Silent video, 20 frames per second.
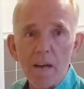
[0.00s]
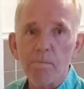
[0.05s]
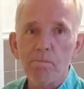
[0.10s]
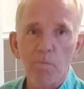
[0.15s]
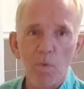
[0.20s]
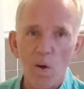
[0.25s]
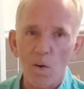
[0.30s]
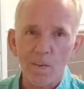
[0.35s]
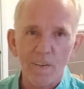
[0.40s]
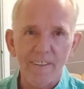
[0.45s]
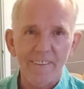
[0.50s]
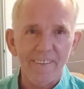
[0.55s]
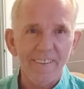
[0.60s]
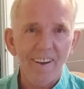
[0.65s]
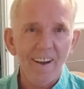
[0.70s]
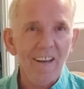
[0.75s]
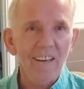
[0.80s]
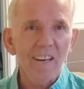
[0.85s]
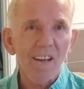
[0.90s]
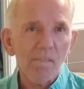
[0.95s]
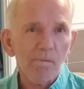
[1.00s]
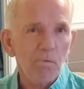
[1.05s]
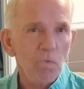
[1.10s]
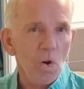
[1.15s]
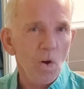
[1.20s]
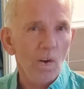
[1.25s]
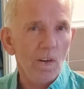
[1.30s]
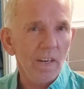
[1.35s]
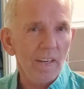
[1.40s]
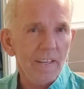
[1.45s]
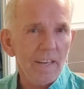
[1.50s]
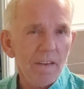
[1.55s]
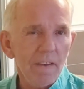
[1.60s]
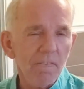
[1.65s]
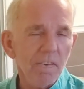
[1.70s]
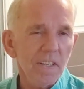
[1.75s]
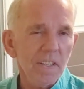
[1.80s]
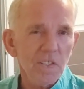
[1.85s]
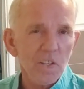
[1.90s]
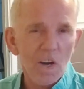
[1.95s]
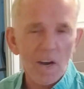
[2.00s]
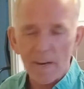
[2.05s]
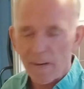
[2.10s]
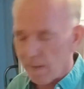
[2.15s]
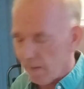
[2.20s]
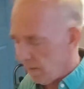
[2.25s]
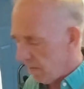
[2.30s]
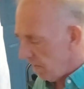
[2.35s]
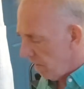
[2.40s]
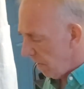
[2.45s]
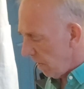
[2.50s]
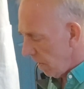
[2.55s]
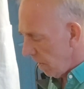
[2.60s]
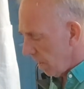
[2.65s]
and broccoli. I love broccoli, even in China.